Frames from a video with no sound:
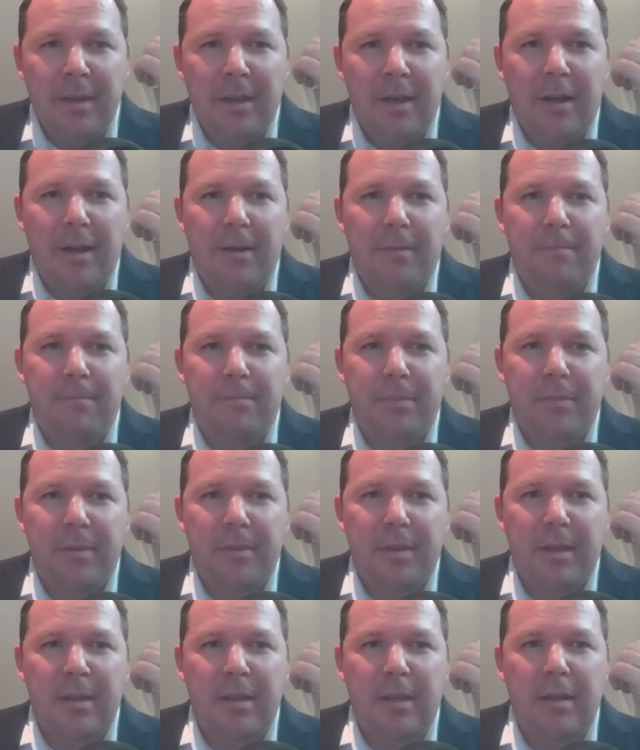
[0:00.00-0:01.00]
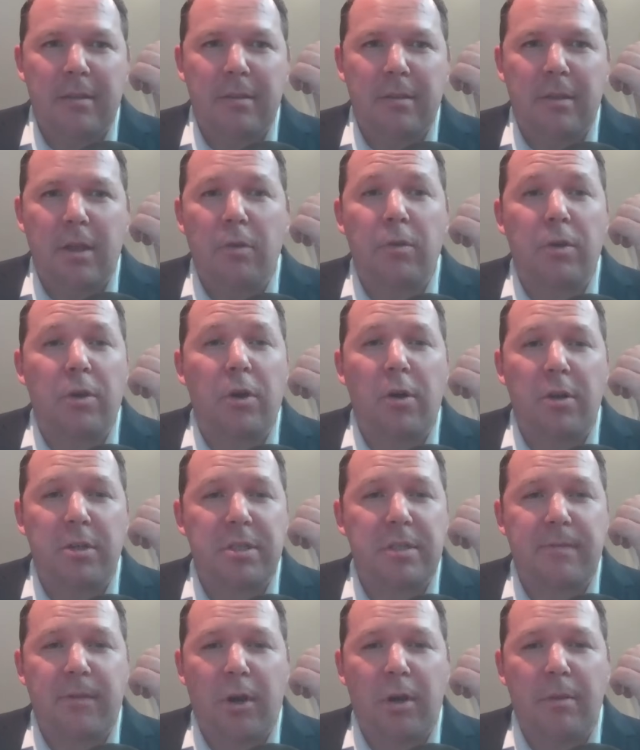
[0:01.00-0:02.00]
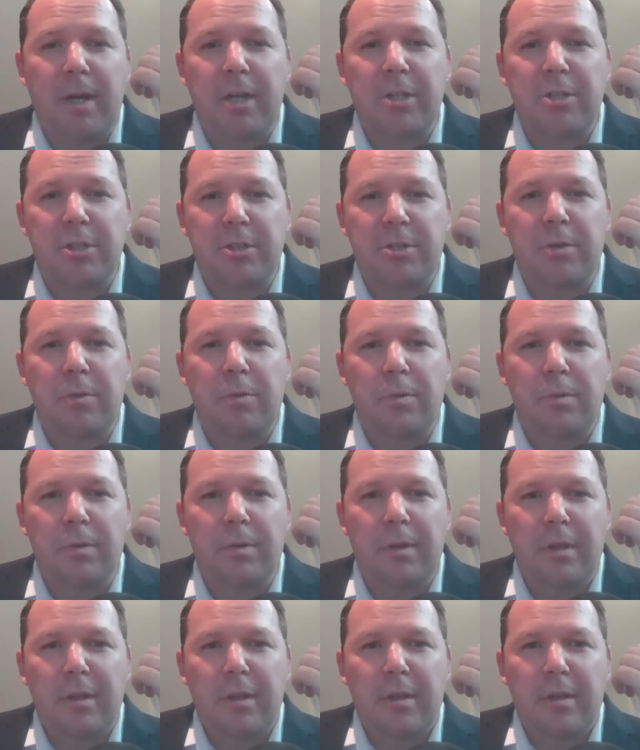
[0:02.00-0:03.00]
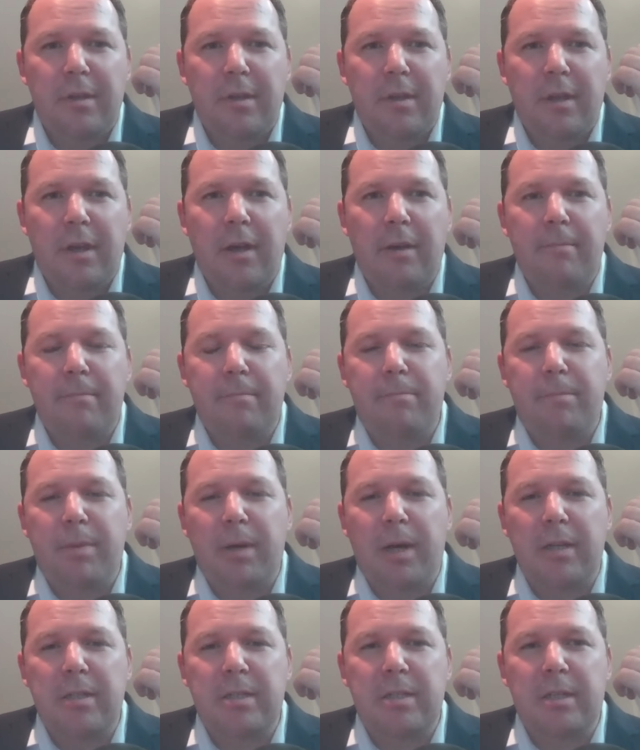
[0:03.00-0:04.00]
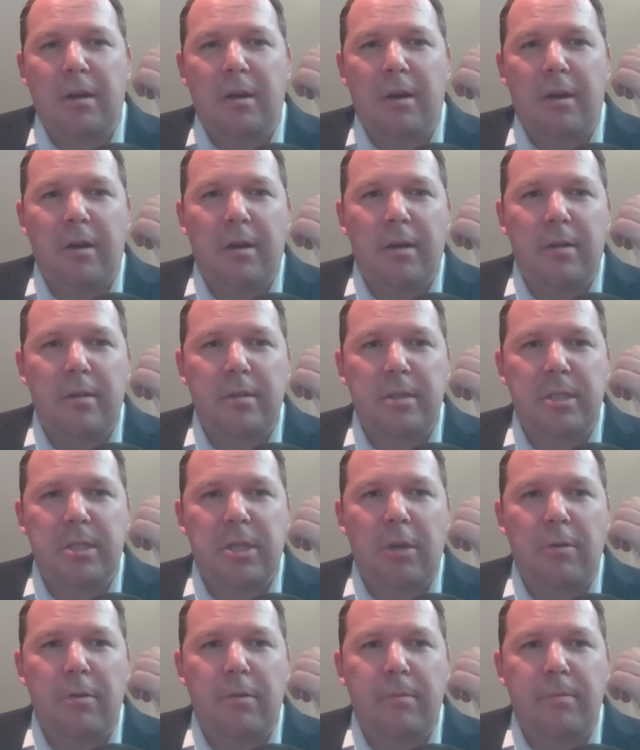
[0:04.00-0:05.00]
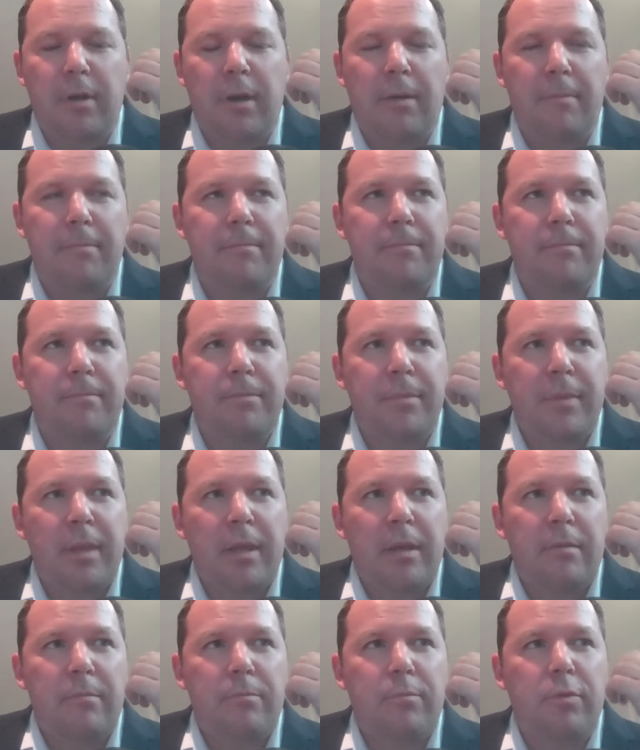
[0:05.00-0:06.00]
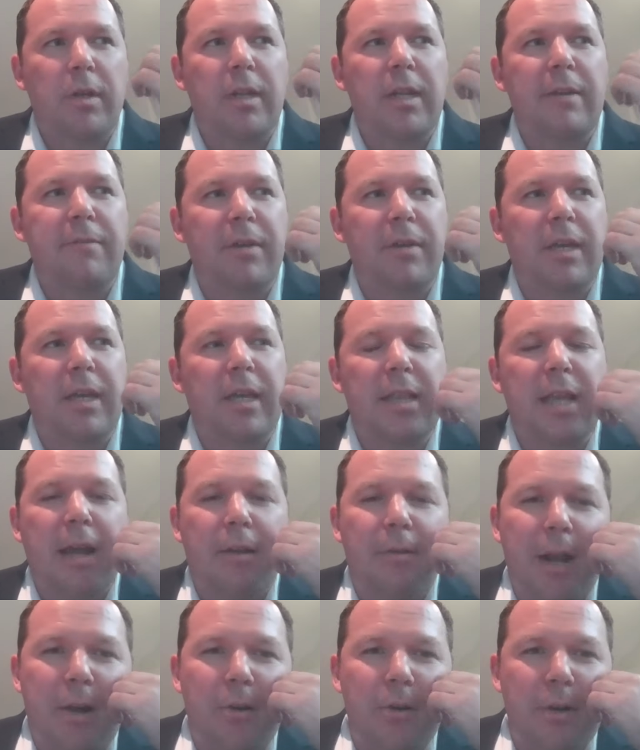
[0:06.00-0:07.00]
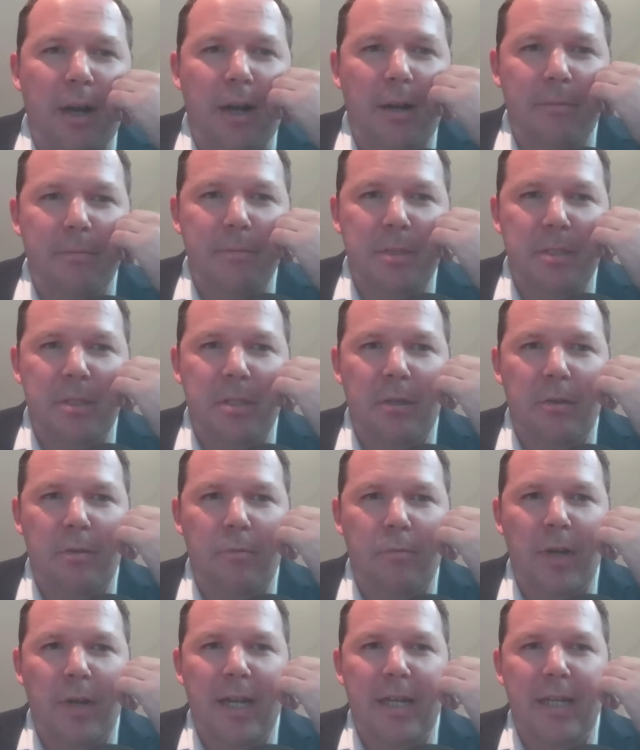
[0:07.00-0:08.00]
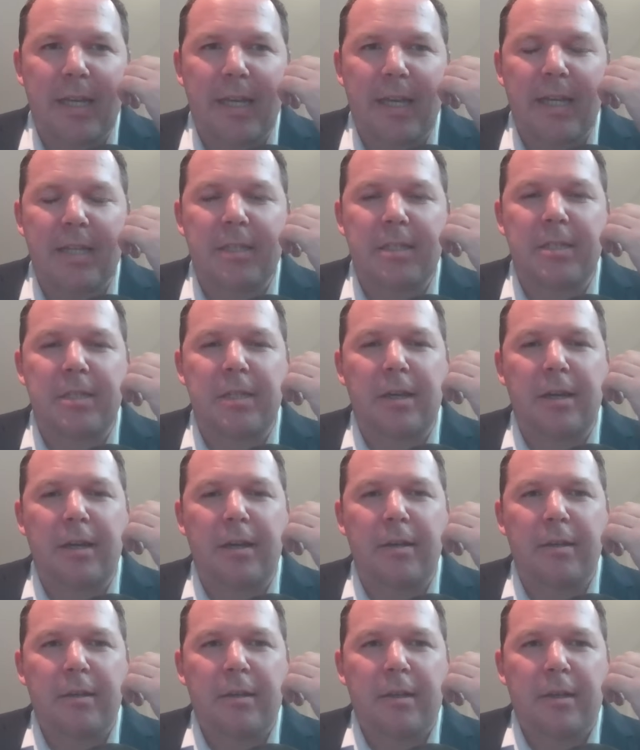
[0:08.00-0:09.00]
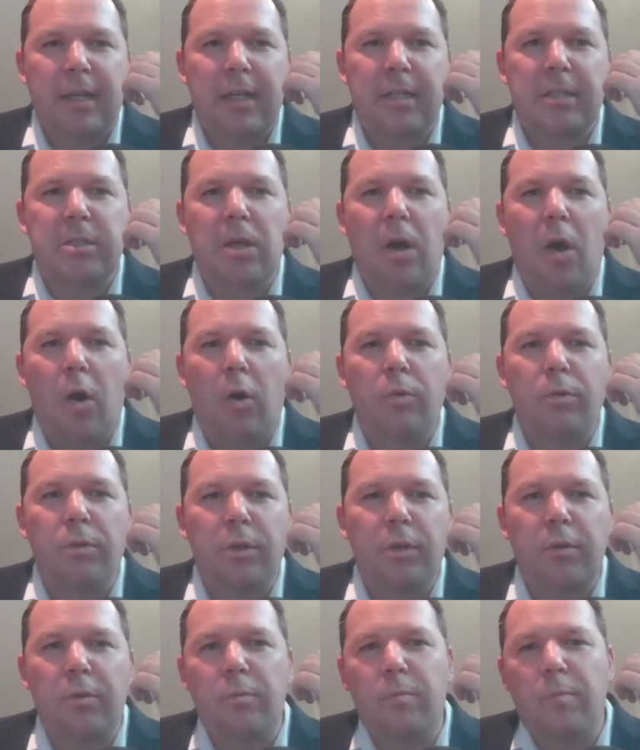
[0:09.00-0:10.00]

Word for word: um, that don't cost very much at all, um, but are so um, prolific in their outcomes that really it's a, it's a whole new